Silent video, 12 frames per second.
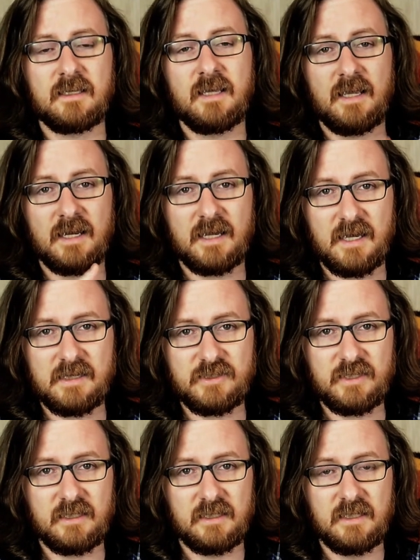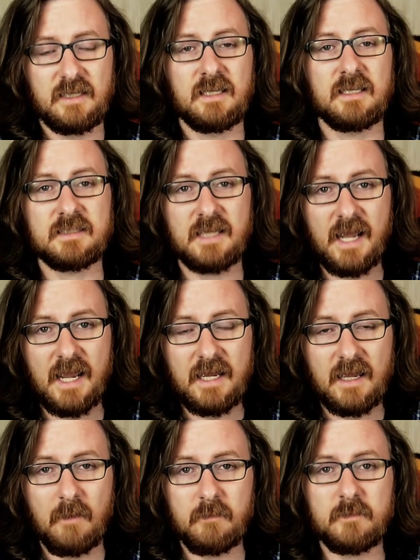and Kanji. And today,
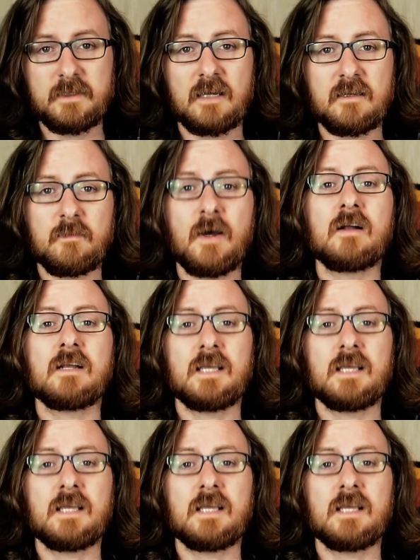I'm going to be talking about